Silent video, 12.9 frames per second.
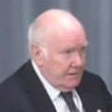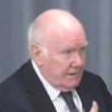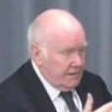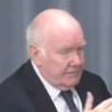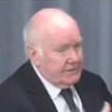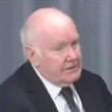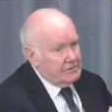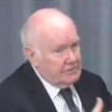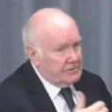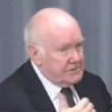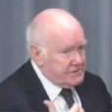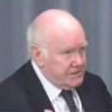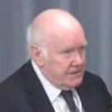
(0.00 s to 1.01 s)
And I think you
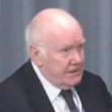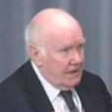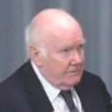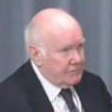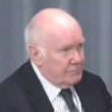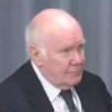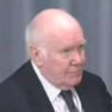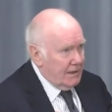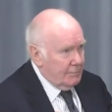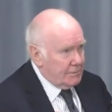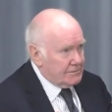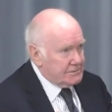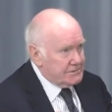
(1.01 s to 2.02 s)
can see that from the
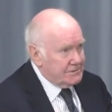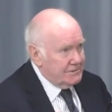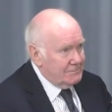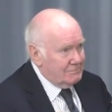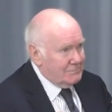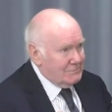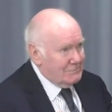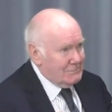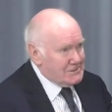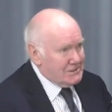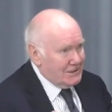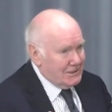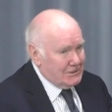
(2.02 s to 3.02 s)
papers. Mr.